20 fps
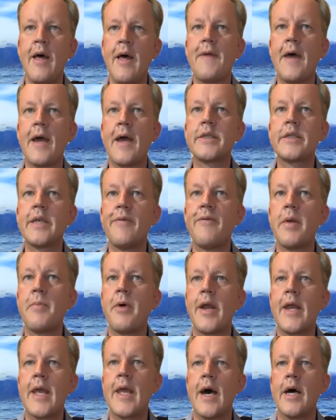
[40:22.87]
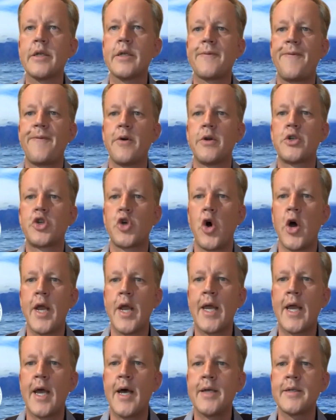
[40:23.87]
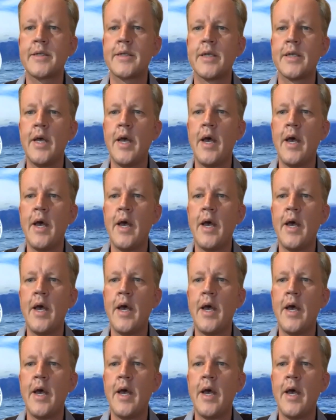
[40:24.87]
Thanks everybody else for joining us.